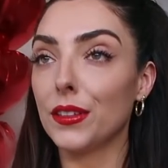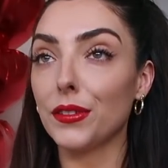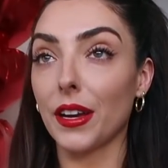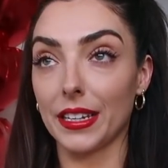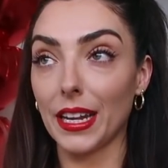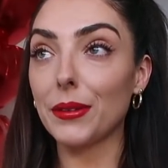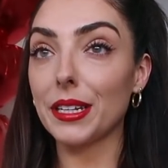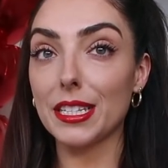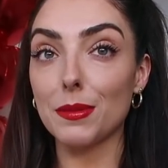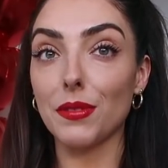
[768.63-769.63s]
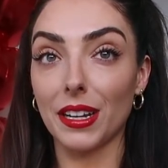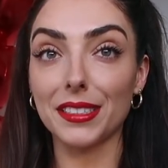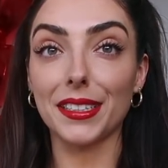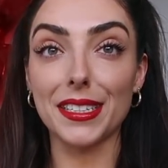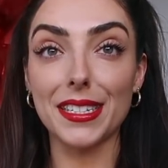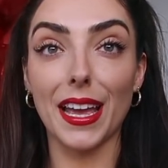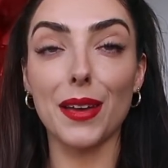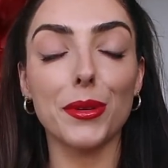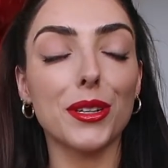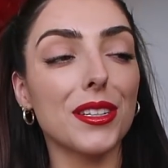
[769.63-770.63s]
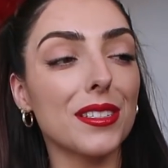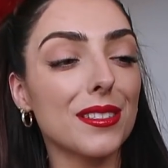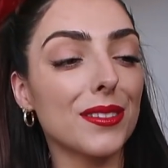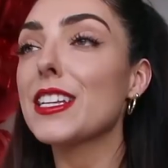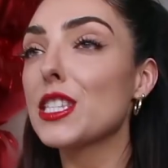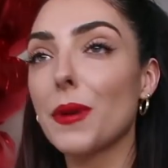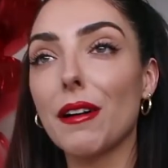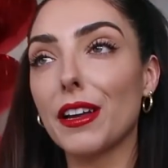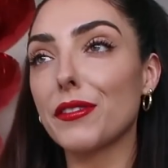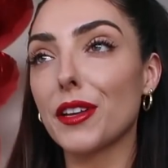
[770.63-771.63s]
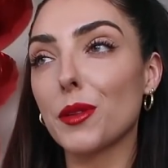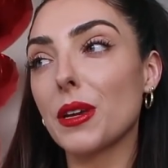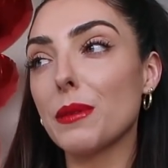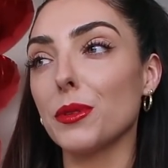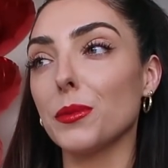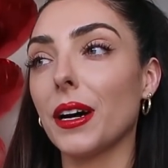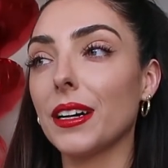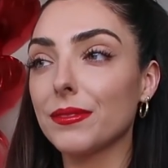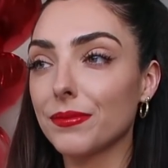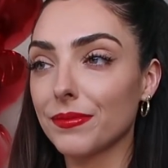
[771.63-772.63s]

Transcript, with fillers: fucking hell, it needs to be Valentine's Day, because it's about loving other people, but